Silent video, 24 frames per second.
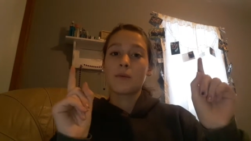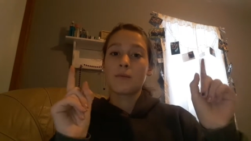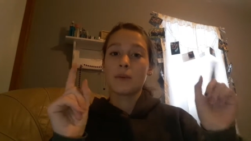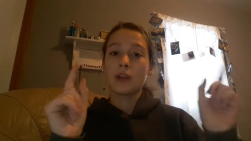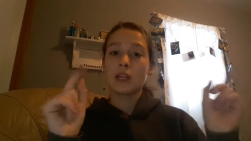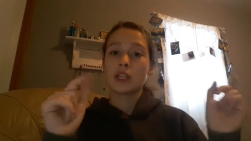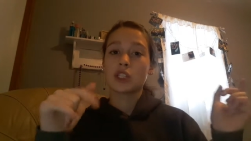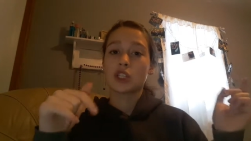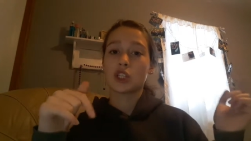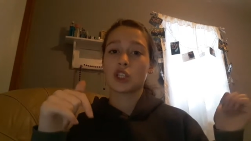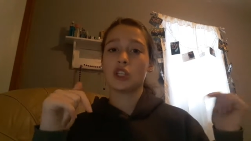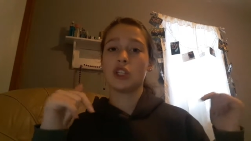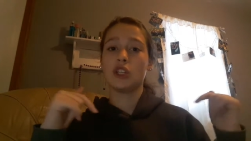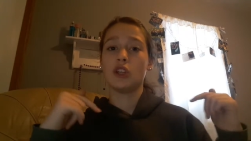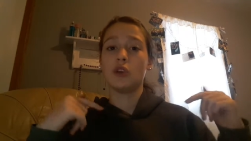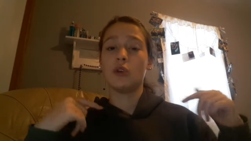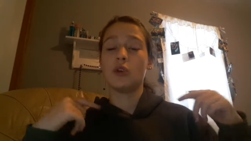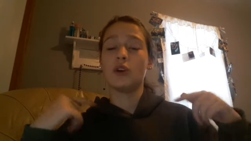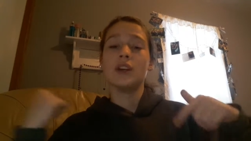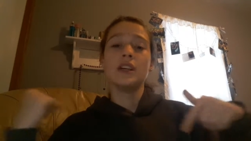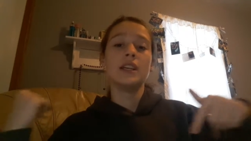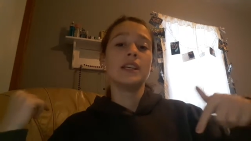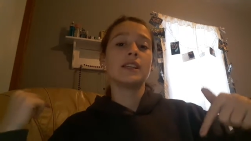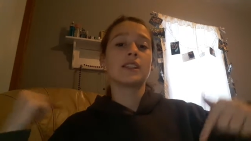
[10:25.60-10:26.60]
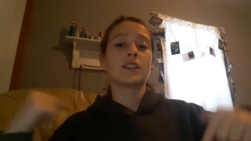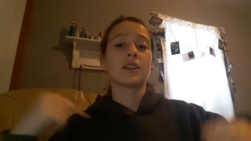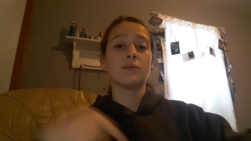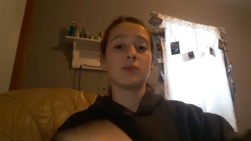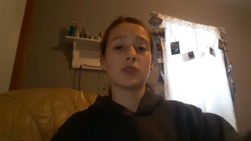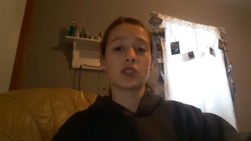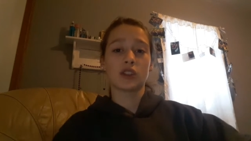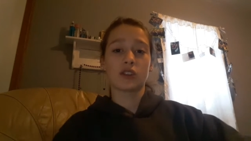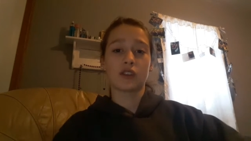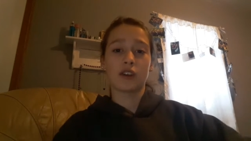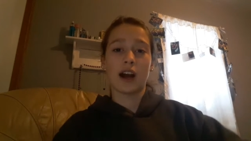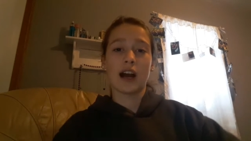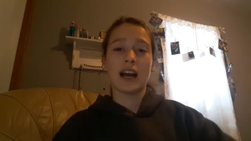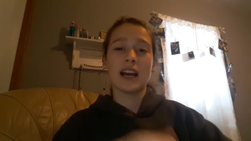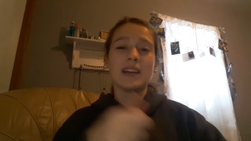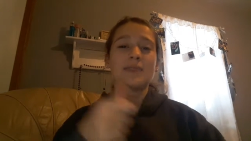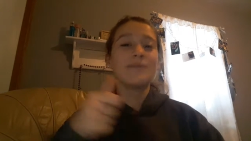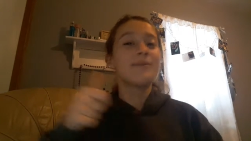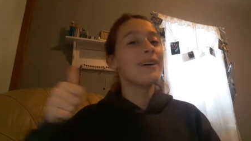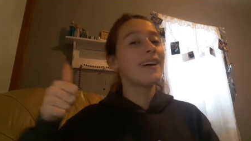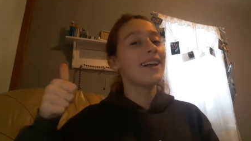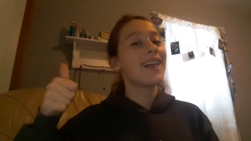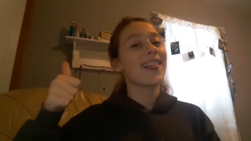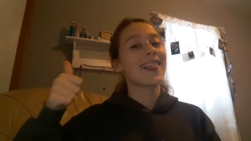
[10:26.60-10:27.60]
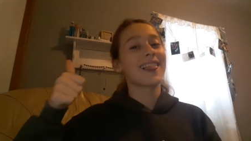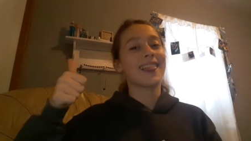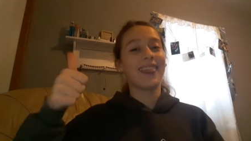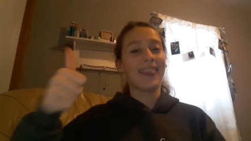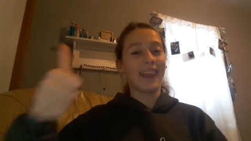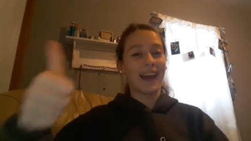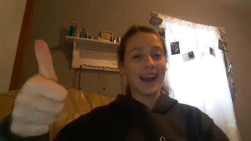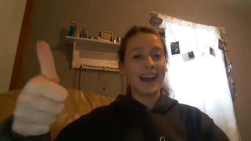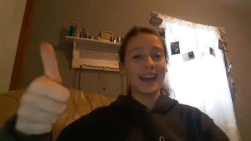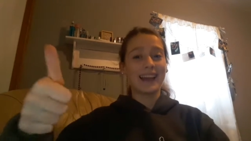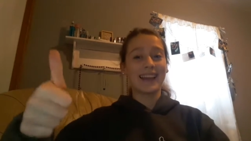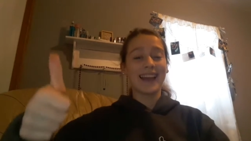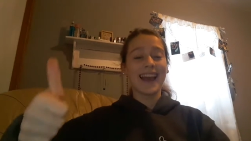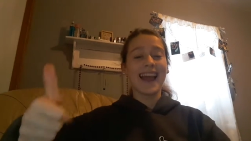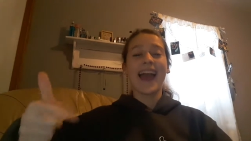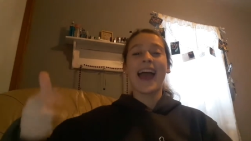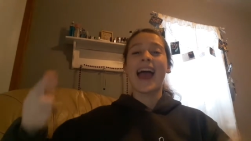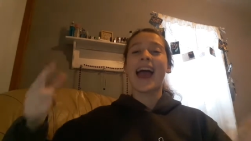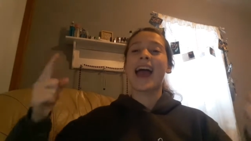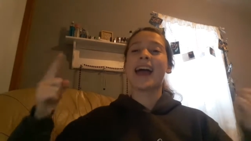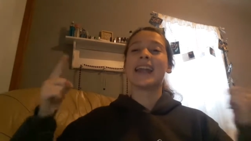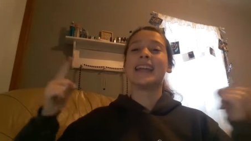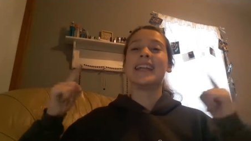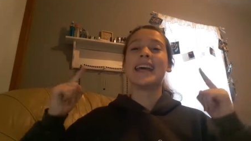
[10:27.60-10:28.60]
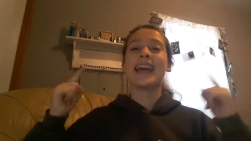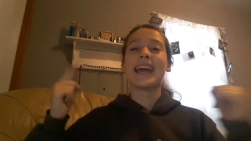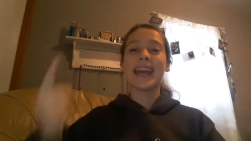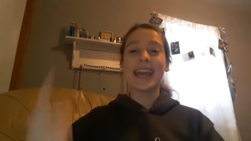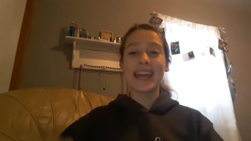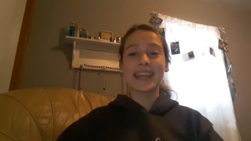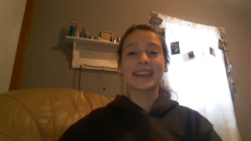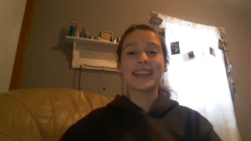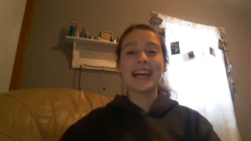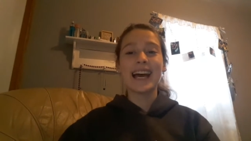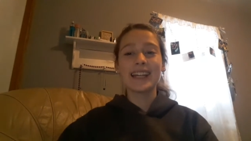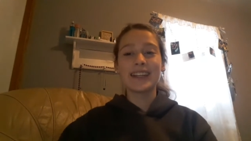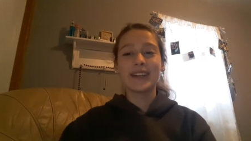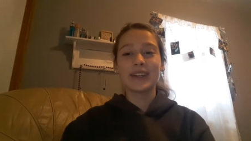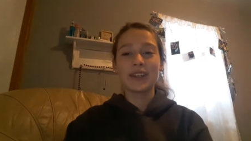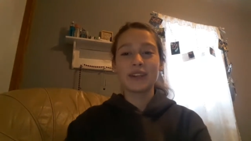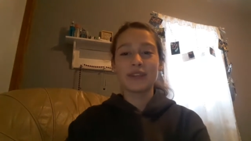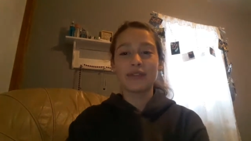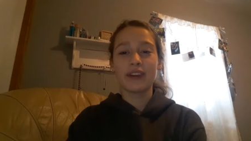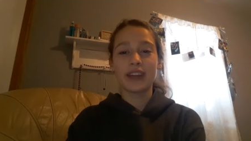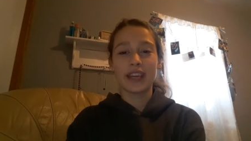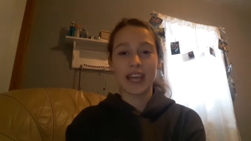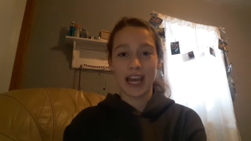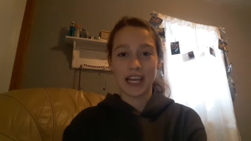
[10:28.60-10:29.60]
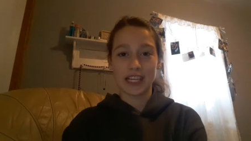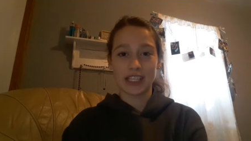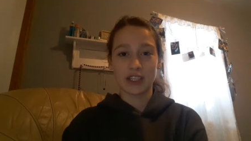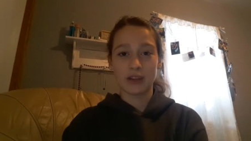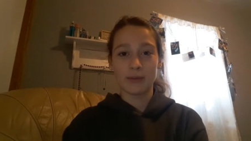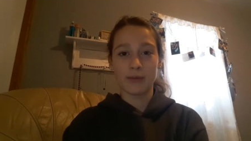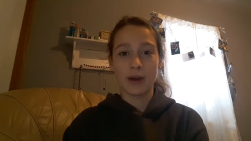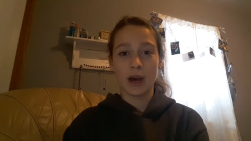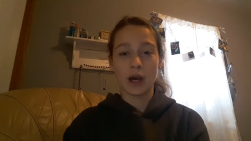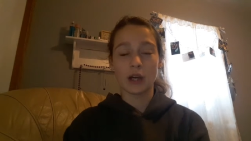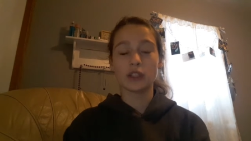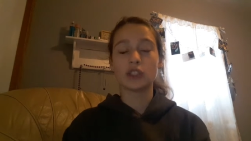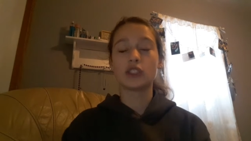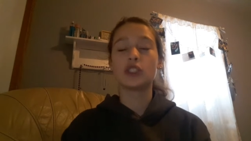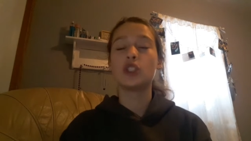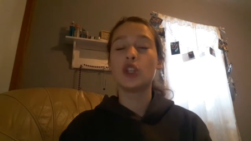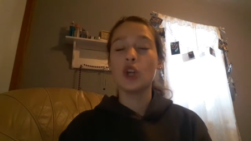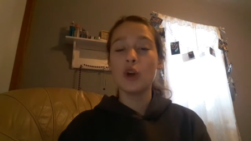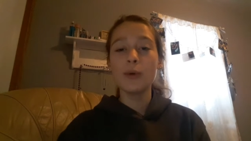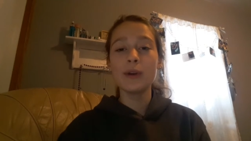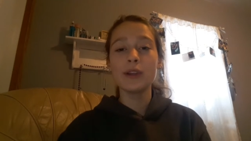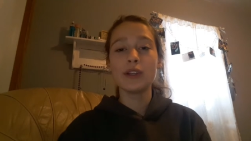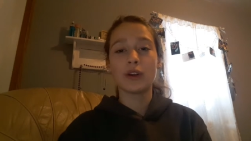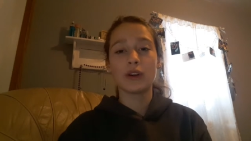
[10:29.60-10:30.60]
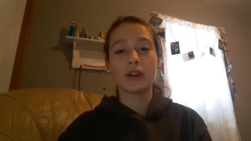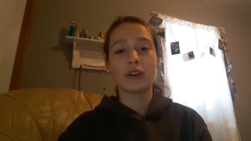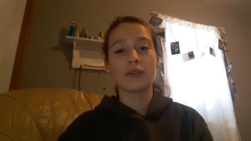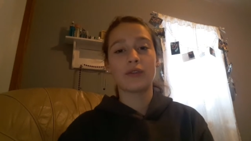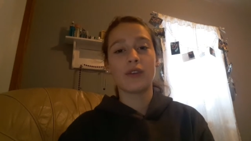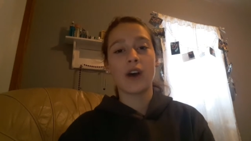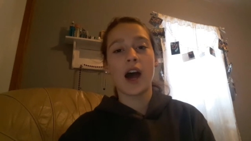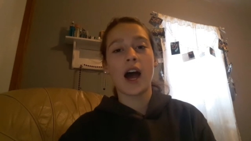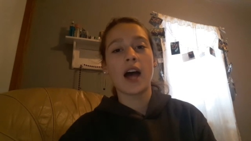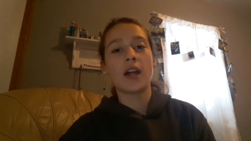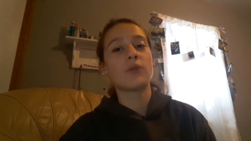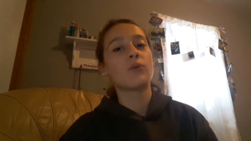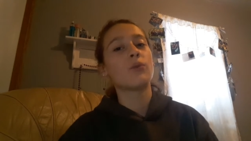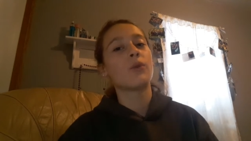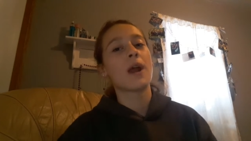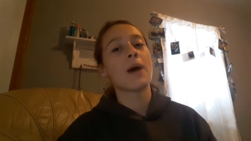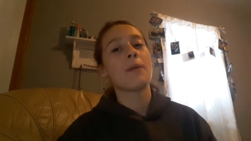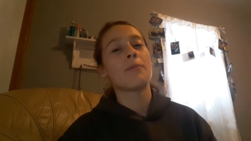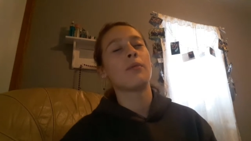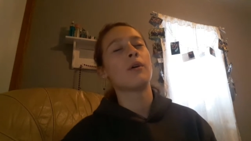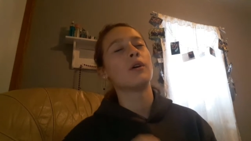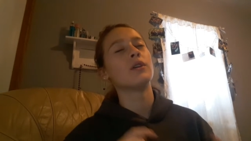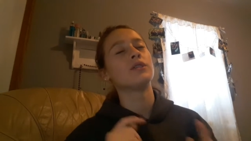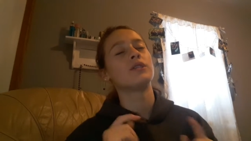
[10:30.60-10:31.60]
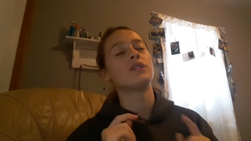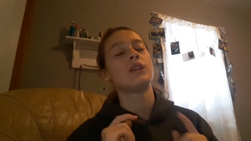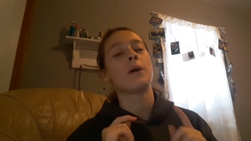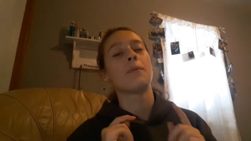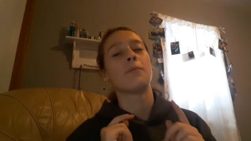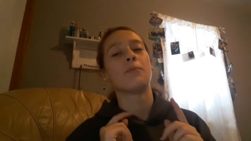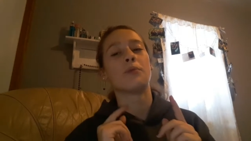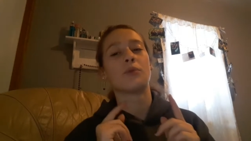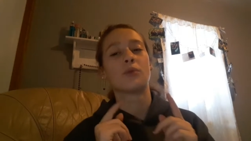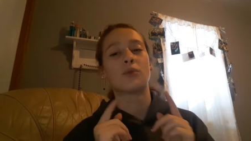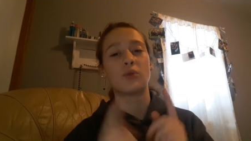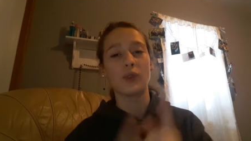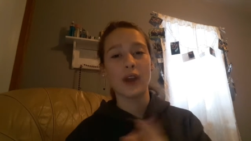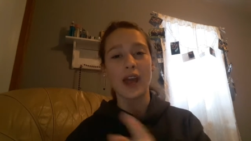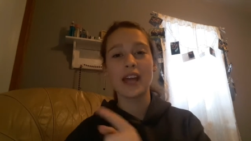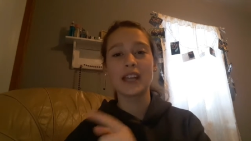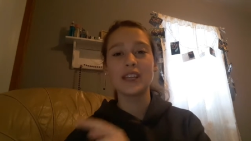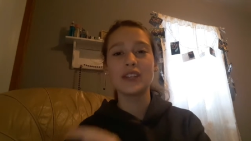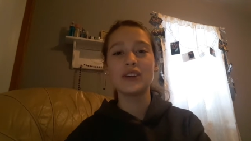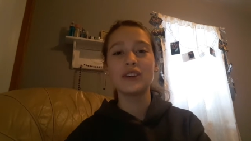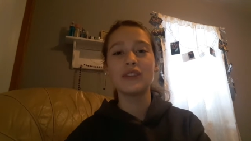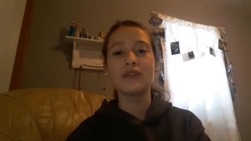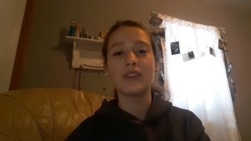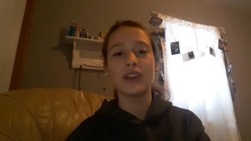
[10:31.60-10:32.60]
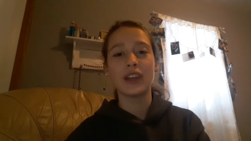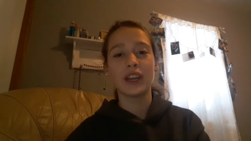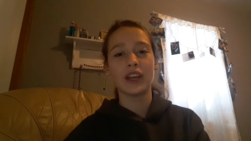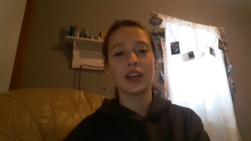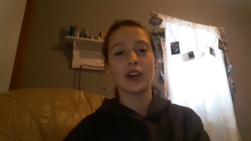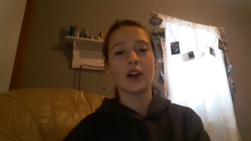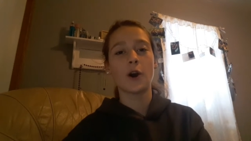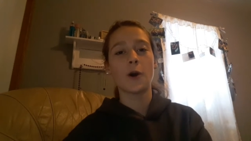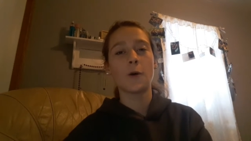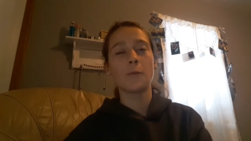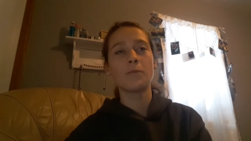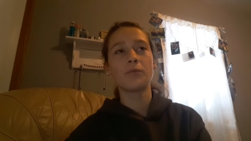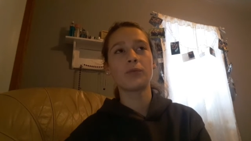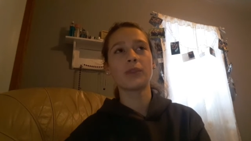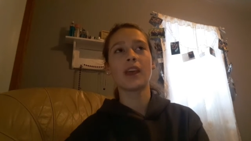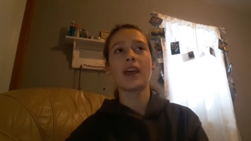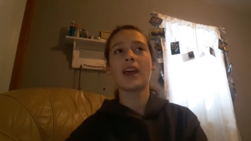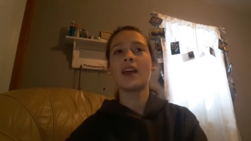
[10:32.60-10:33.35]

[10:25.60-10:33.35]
make sure you subscribe, like, and hit that notification bell to be notified when I post a brand new video.